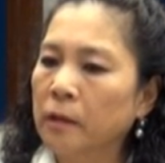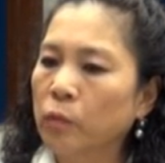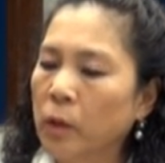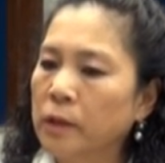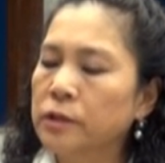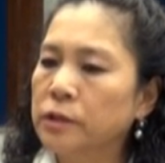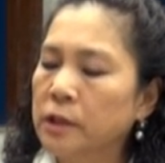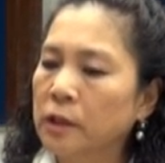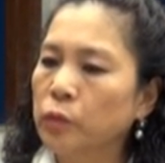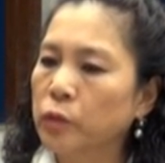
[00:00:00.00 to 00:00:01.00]
ones
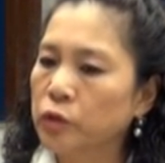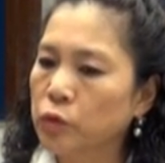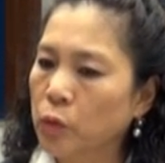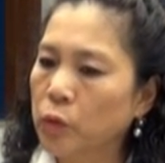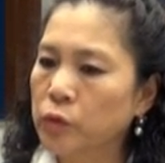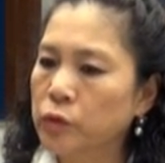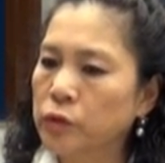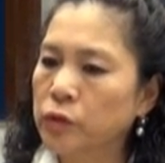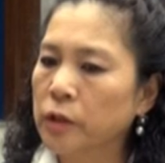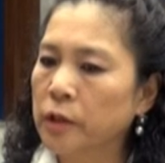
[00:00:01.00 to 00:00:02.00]
that we
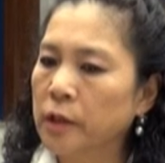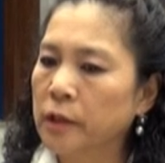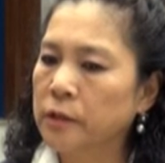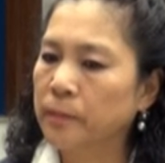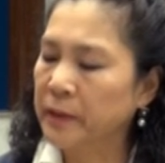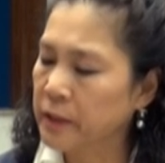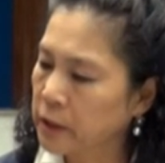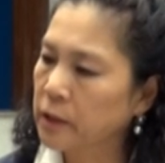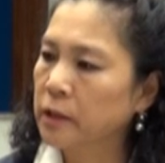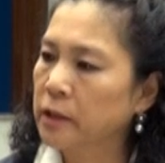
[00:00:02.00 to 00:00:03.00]
chose as
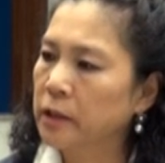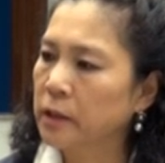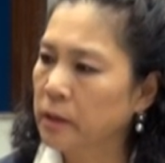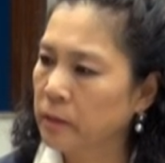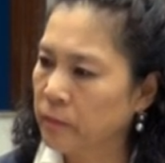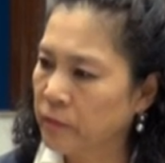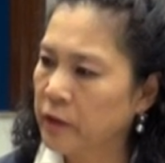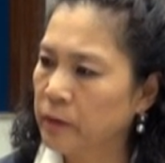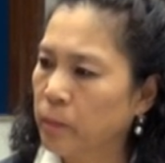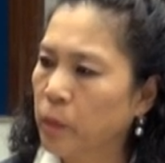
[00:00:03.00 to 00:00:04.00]
particularly
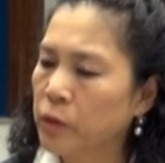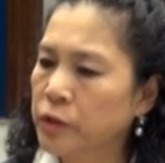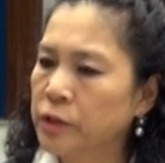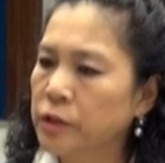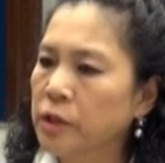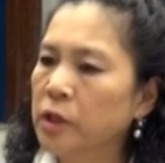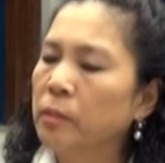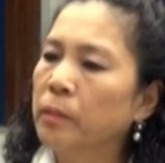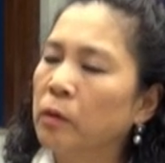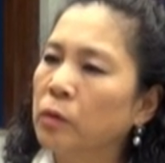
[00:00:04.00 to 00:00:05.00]
very important,
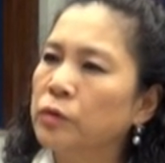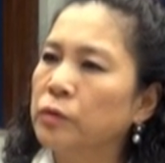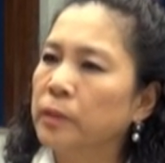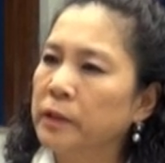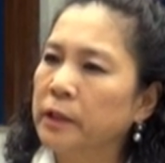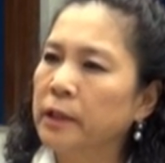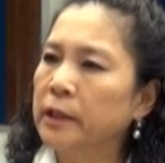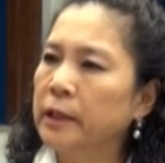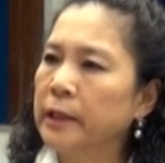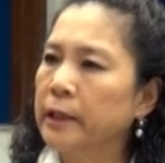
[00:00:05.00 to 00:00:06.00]
but also
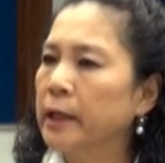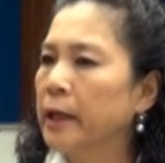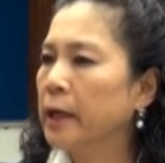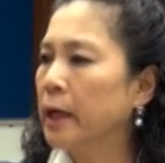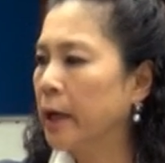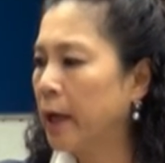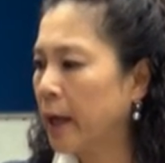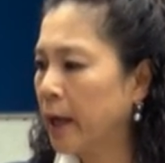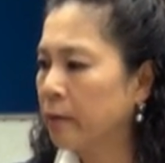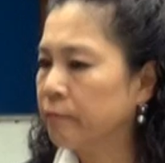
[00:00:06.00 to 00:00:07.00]
particularly
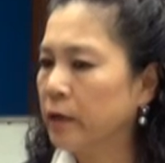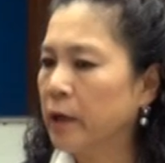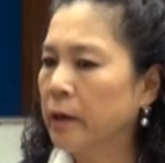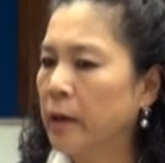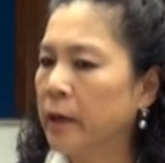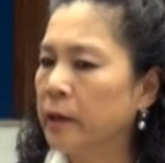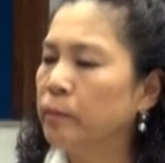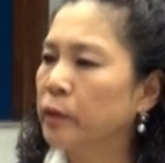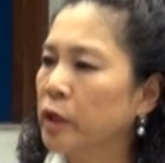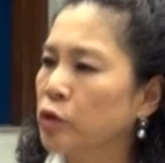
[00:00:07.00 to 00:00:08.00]
have
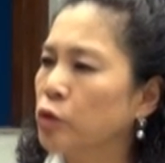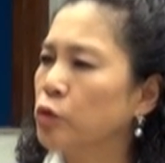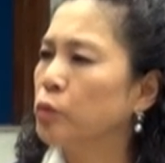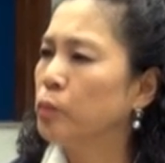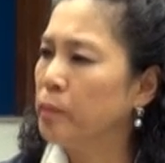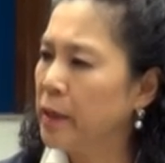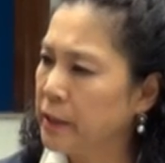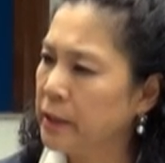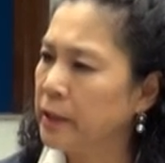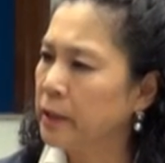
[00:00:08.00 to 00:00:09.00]
implication to
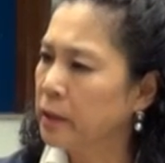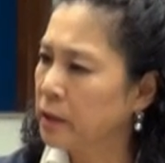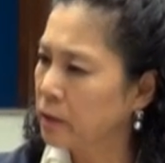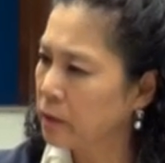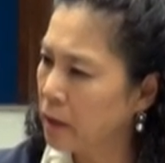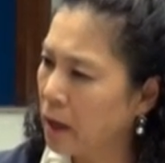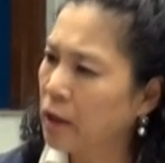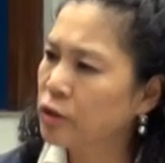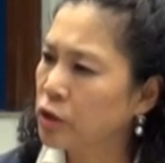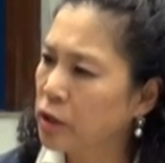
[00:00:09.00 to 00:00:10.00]
the
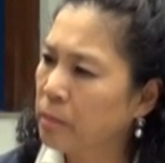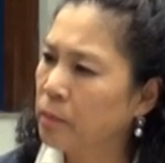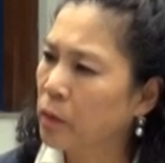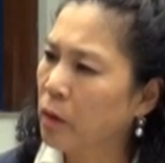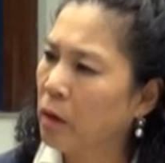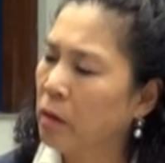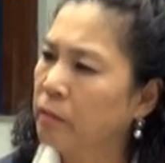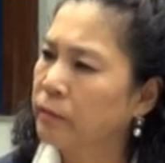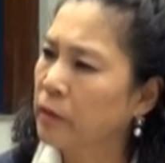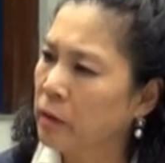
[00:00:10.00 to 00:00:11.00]
larger number of